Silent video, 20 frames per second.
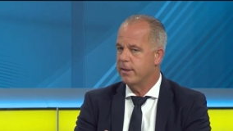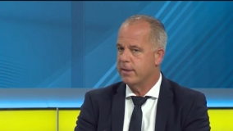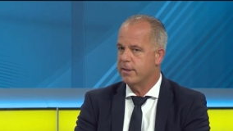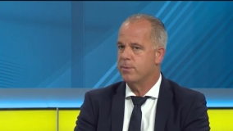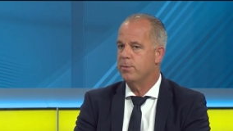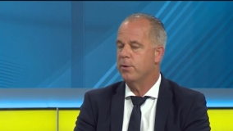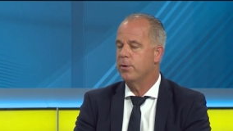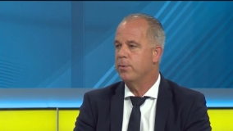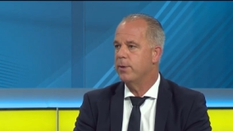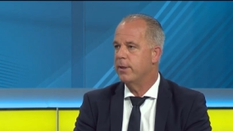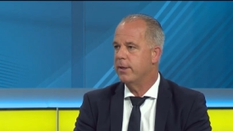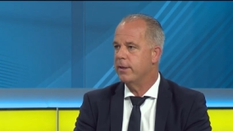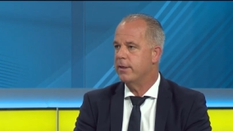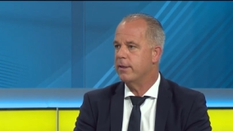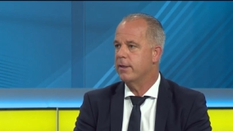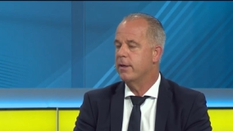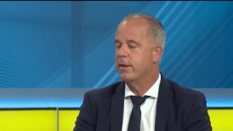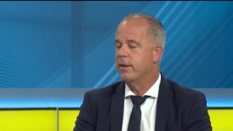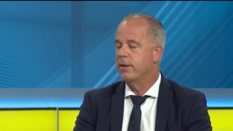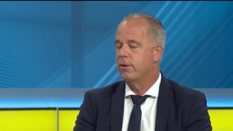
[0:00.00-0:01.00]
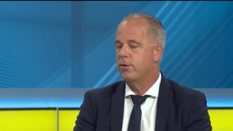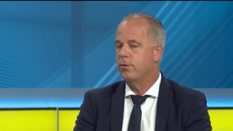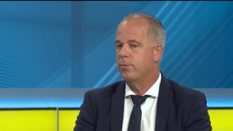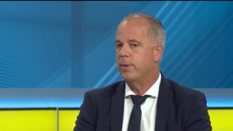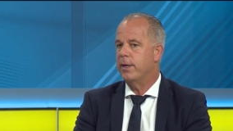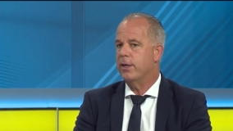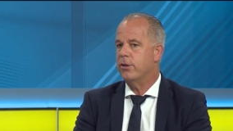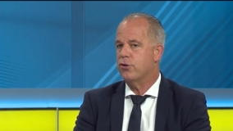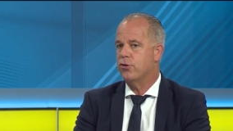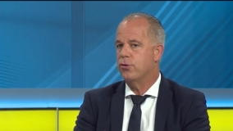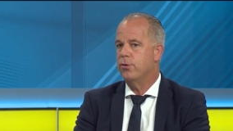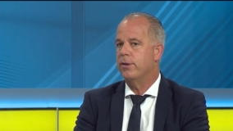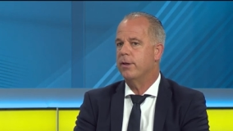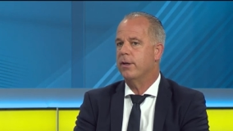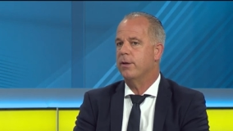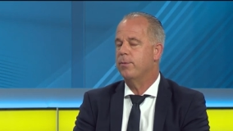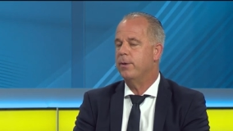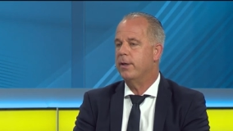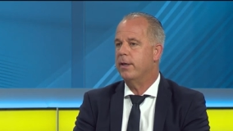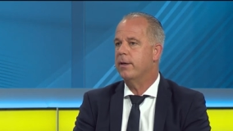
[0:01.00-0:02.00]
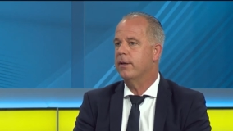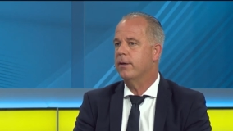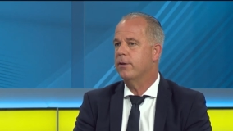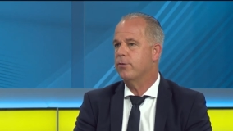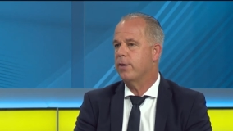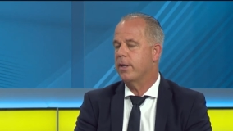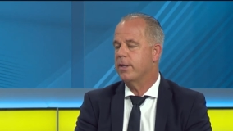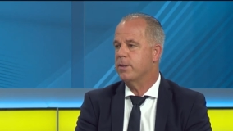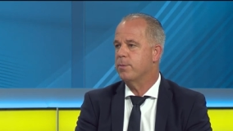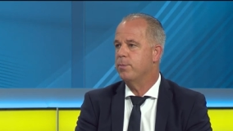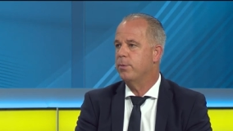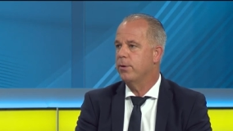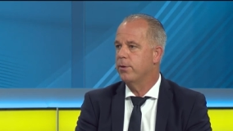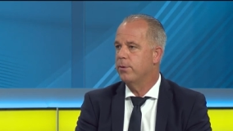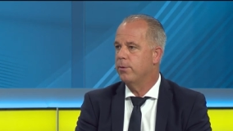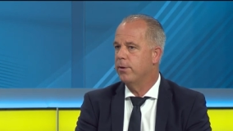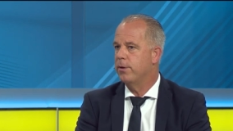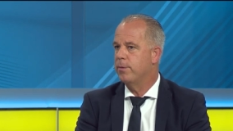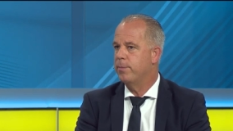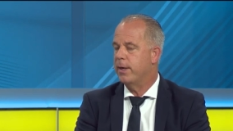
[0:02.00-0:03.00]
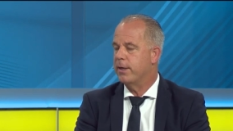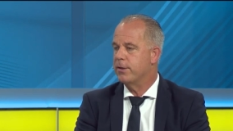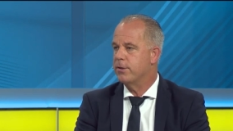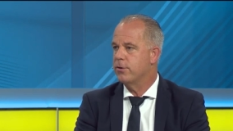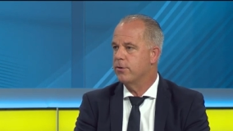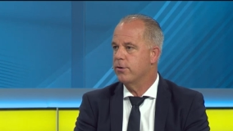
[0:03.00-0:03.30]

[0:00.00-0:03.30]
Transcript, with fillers: And that's what we did to make sure that we can transport all the